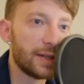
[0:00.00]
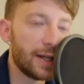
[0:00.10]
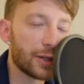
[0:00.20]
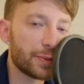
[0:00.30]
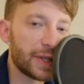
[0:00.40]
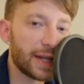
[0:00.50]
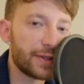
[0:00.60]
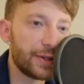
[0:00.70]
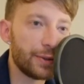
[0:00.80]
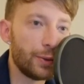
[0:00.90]
tells me
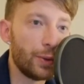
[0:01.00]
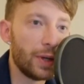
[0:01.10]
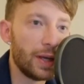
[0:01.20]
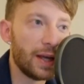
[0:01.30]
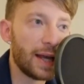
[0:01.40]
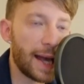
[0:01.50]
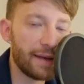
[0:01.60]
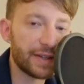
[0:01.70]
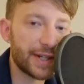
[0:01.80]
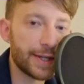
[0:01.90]
that you
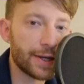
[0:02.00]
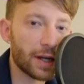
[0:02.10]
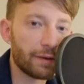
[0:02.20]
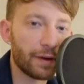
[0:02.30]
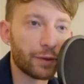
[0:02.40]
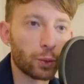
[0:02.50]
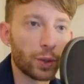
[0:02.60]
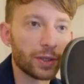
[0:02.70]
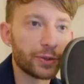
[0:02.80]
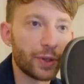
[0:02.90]
haven't seen enough of the world,